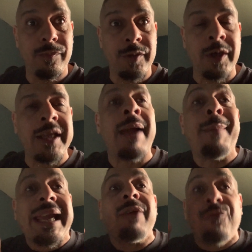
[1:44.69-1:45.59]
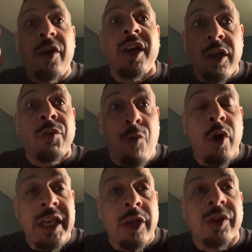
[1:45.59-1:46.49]
You know, y'all making fun of those 4
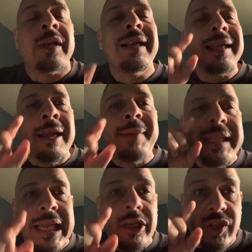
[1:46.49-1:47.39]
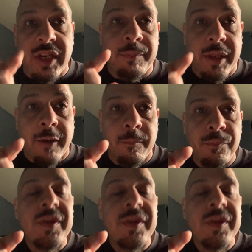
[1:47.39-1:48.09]
years. Let me tell you something.